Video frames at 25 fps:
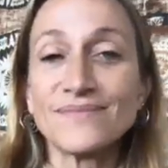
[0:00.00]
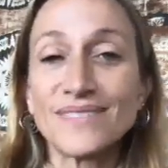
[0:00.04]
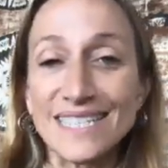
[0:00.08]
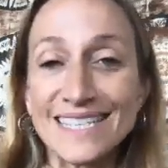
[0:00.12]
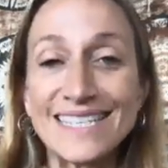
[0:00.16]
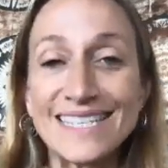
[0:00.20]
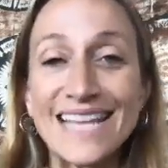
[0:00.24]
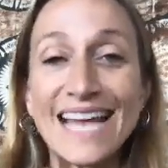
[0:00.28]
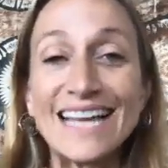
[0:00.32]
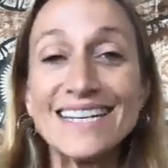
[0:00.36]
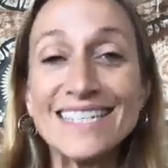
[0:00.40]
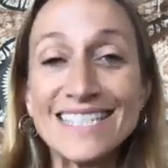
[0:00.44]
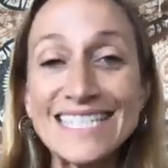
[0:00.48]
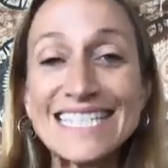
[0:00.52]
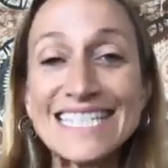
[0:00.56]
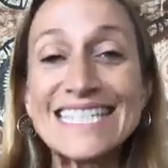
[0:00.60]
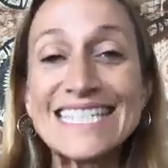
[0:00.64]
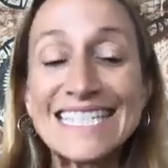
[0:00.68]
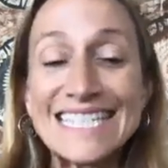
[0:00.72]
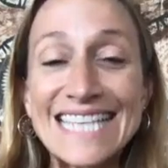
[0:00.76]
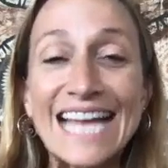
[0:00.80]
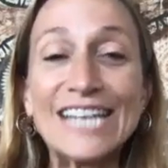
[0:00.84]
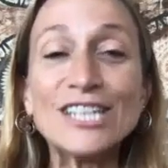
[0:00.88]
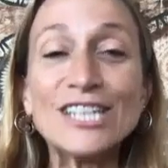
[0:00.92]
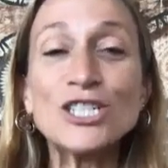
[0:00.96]

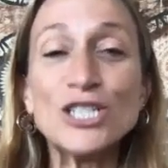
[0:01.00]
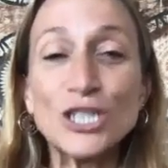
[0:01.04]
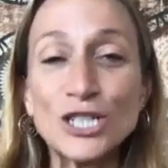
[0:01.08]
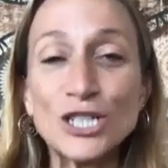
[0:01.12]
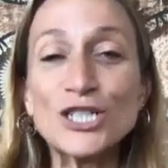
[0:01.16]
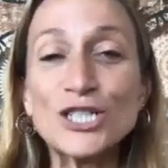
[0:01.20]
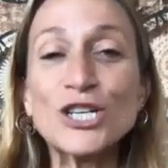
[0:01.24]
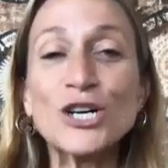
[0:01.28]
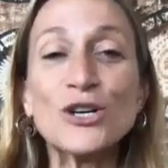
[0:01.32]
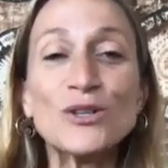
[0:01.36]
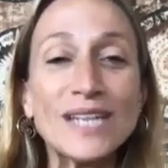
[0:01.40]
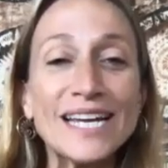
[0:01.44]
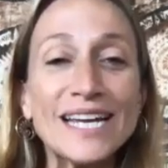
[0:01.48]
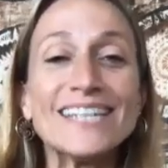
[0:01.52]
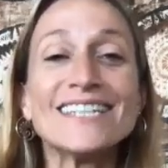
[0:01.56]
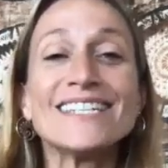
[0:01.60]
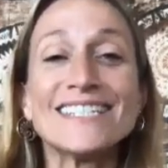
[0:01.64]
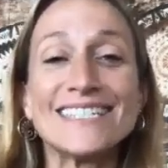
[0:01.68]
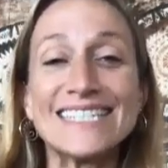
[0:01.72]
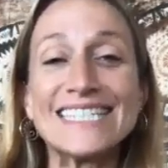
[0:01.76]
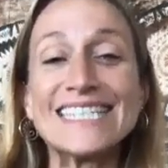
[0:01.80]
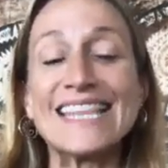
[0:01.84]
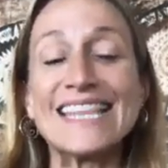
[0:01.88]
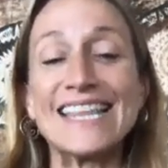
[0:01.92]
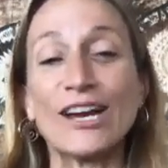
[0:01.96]
Send your
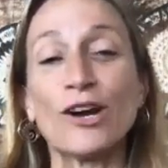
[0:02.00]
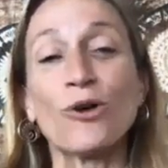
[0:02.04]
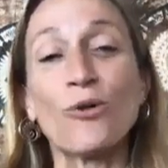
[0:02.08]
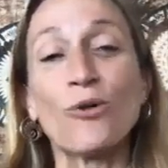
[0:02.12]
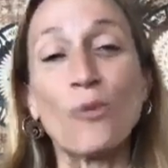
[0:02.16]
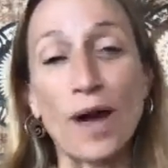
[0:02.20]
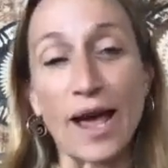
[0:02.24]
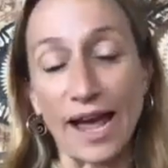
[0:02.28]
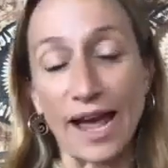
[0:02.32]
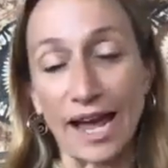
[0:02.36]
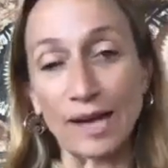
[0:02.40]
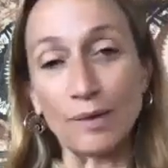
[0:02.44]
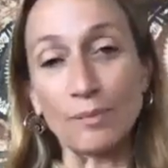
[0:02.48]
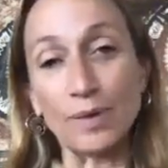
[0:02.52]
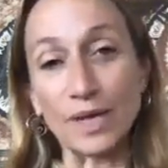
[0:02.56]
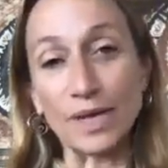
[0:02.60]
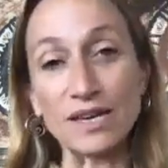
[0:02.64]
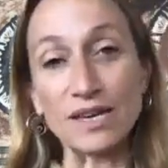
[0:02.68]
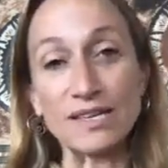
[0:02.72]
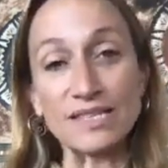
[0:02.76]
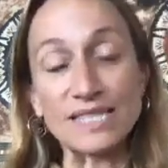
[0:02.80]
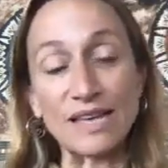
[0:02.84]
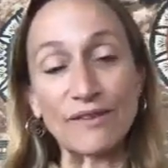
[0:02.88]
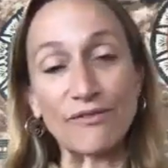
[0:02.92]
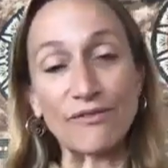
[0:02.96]
donations their way,
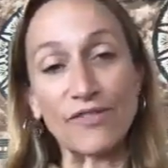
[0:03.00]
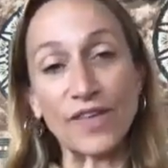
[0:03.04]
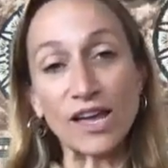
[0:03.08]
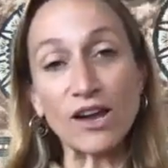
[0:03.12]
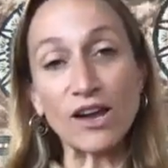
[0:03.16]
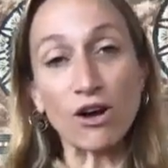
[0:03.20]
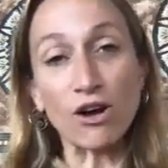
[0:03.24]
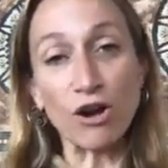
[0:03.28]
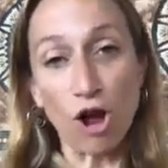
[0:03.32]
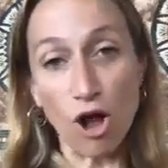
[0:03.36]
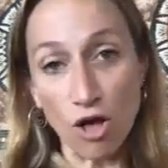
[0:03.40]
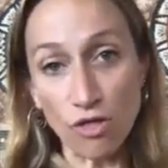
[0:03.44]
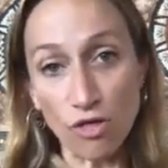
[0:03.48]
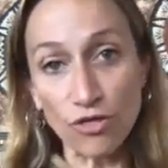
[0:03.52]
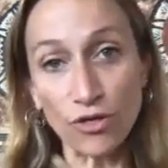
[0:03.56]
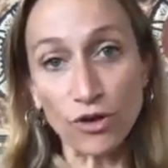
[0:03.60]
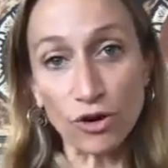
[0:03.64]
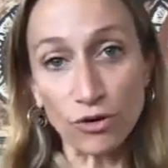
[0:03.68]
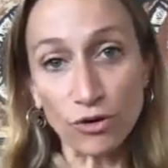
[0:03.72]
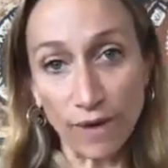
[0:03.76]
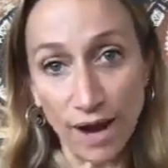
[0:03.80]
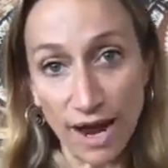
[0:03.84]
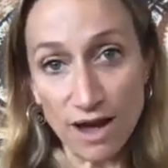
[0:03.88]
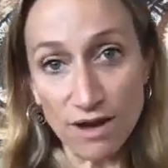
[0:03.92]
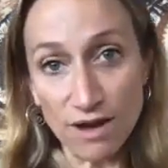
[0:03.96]
because if they are on the
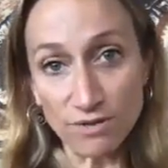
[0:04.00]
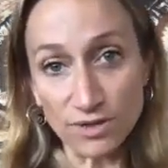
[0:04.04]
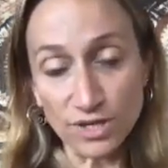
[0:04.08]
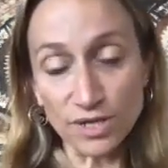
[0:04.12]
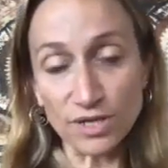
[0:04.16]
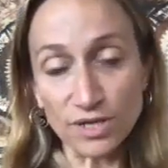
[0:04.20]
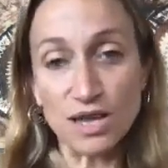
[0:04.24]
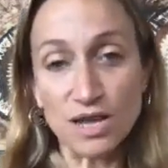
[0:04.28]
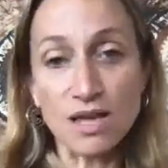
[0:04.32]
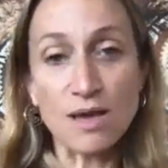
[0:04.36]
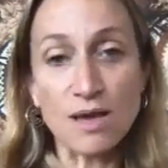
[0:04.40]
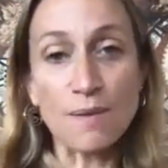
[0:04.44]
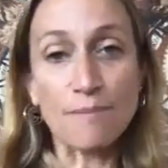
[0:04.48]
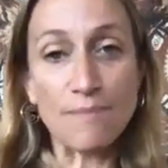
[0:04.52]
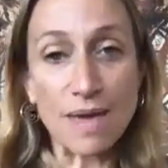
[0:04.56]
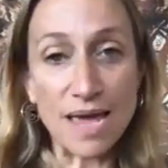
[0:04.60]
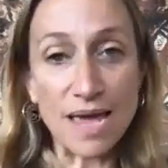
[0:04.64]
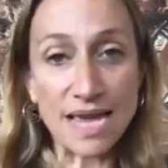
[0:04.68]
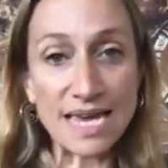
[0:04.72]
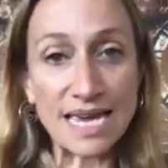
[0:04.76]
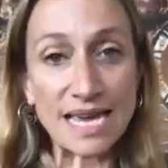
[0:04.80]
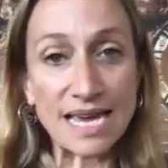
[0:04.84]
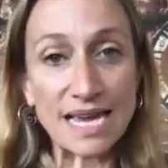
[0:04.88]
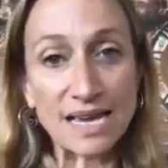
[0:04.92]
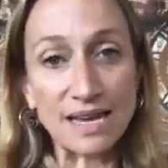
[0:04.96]
ground
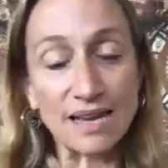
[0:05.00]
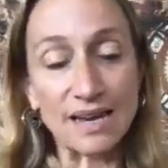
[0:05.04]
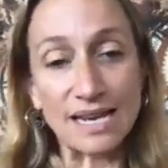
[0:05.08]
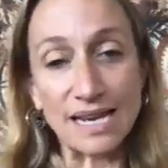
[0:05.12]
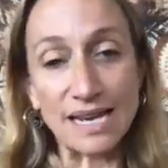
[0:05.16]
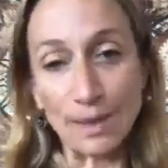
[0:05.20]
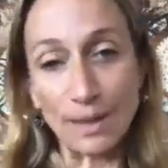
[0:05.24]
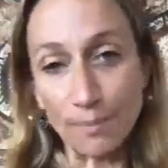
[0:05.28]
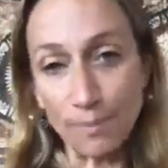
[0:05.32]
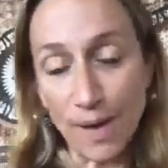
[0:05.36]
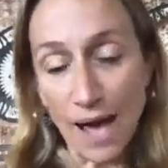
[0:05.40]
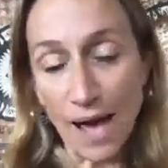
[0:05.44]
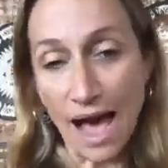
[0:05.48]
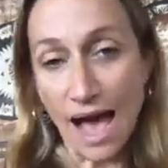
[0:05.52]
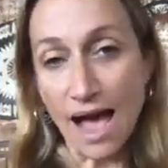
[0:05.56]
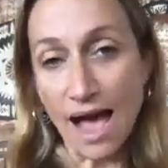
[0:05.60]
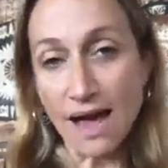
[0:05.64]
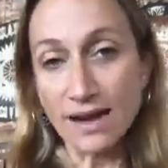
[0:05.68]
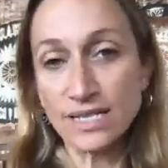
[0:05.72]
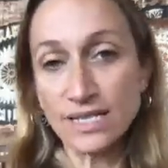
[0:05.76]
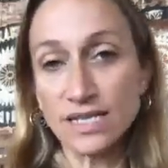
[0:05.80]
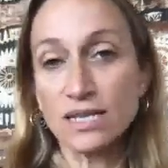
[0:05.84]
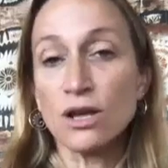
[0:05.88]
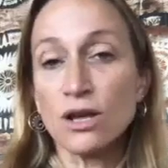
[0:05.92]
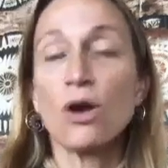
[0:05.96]
making an
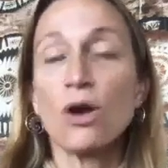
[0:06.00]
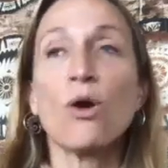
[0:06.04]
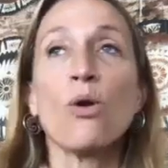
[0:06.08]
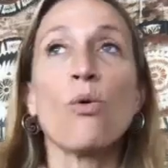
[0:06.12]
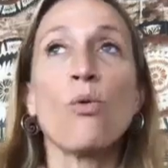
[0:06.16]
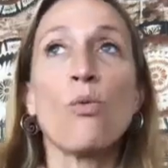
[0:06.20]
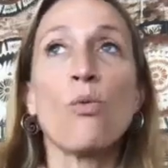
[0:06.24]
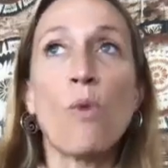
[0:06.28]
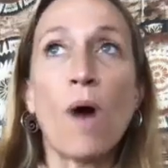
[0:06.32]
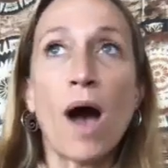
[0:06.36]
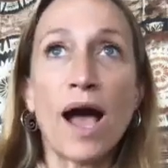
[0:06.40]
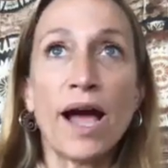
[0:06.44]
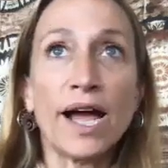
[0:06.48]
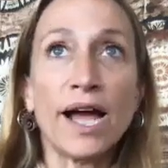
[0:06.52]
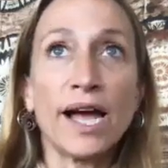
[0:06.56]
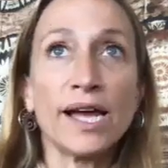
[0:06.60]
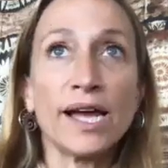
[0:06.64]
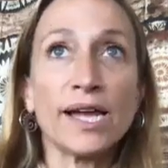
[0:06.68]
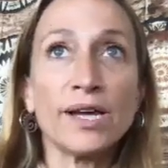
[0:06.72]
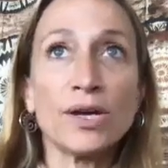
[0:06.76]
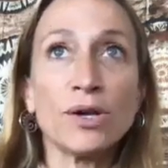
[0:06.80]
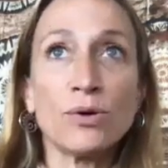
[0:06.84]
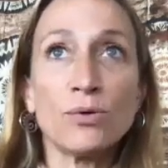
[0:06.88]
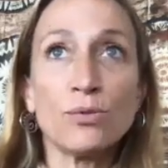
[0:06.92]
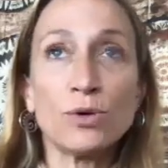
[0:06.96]
impact,
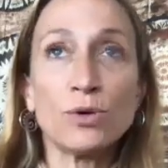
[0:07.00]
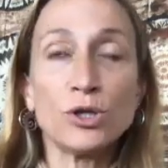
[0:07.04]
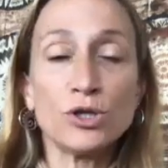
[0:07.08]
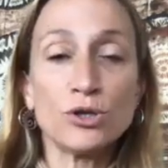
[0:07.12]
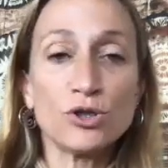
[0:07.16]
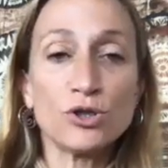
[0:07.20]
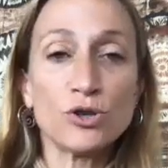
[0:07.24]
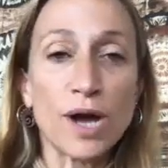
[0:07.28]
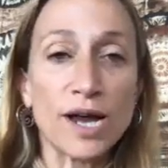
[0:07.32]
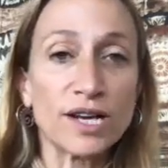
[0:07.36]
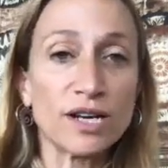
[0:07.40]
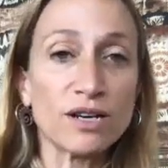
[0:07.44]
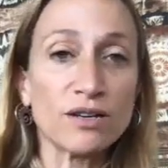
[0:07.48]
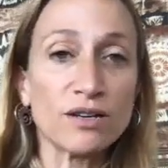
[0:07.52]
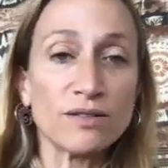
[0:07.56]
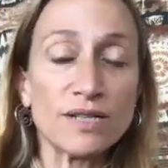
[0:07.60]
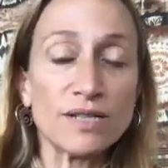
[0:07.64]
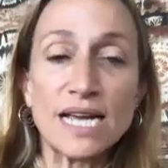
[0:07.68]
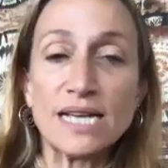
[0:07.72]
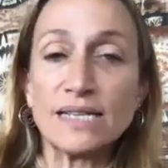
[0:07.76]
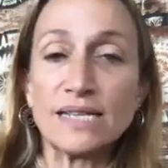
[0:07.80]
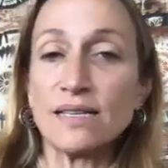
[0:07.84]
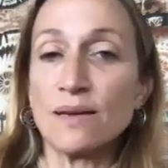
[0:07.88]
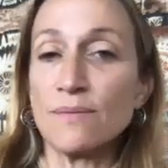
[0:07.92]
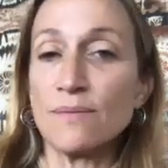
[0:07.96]
why would you try to
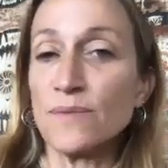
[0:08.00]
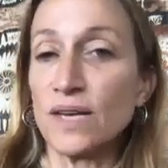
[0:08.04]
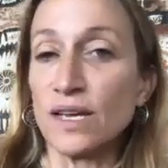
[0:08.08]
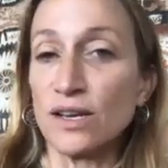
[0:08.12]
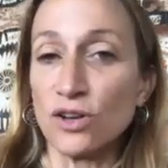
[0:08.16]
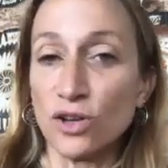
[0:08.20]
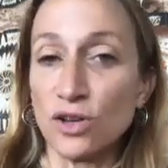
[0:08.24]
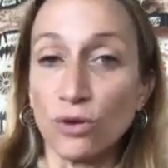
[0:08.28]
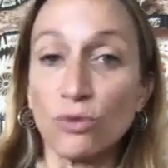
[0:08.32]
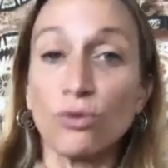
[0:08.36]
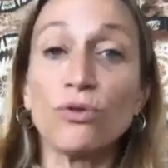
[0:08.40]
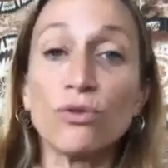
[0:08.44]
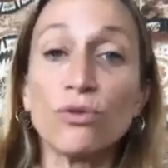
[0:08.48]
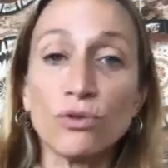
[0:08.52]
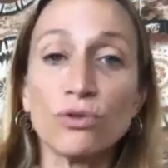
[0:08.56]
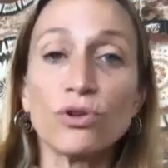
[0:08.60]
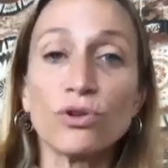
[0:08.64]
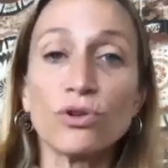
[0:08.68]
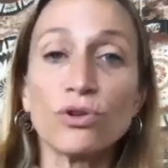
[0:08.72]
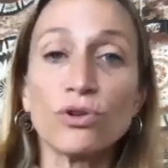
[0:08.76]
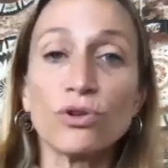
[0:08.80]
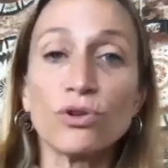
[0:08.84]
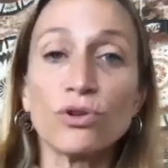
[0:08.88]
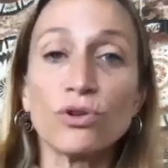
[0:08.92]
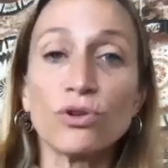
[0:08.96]
create something new?
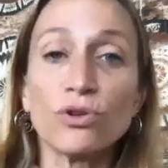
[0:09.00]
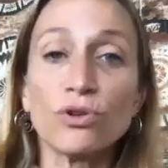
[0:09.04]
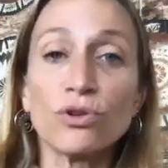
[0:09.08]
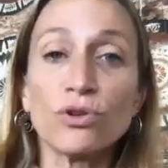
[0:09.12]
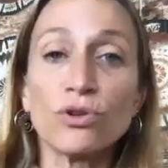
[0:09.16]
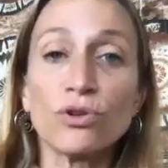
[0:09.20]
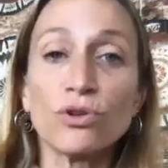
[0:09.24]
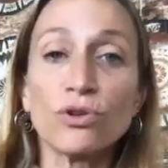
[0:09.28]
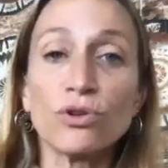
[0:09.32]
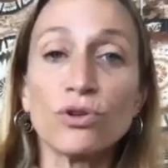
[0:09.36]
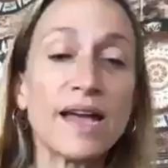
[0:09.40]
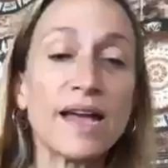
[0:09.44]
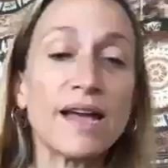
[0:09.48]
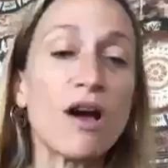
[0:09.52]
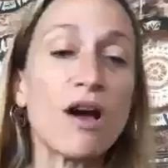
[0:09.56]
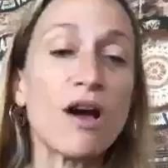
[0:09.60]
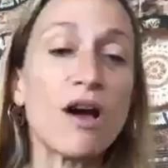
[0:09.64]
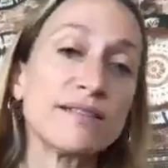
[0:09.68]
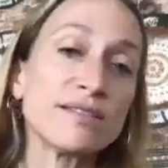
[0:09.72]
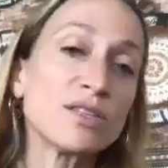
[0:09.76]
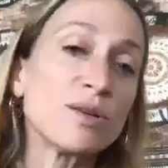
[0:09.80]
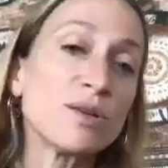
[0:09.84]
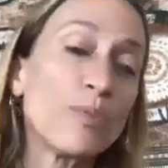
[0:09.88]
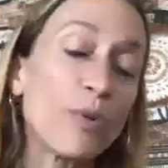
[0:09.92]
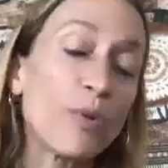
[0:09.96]
Go where they are and
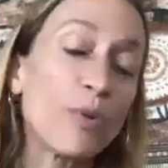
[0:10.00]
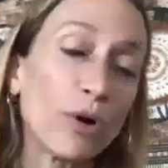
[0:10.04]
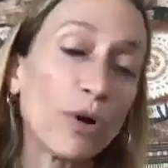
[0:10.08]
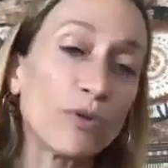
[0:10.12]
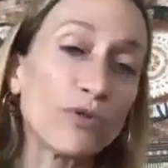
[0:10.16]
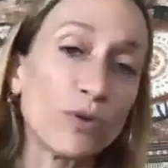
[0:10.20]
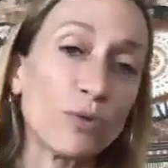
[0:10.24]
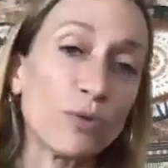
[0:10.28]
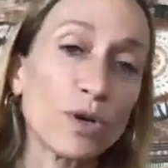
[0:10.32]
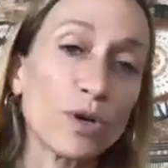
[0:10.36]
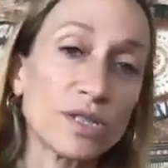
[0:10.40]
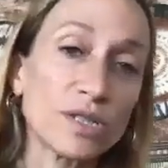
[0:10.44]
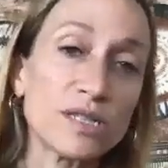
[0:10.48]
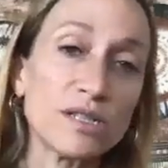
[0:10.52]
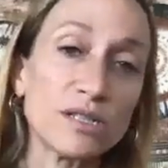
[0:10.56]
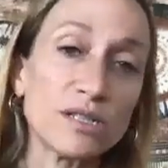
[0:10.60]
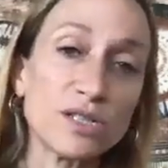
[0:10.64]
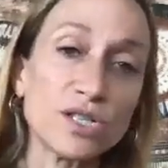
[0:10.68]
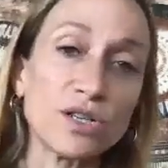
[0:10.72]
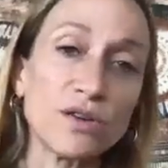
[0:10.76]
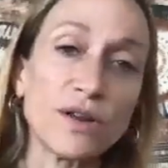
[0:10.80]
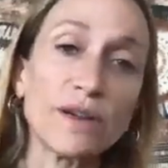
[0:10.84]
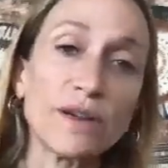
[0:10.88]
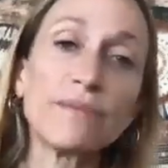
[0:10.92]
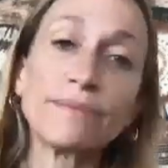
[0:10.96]
support the work that they're
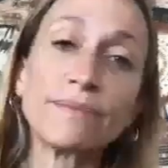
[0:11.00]
doing.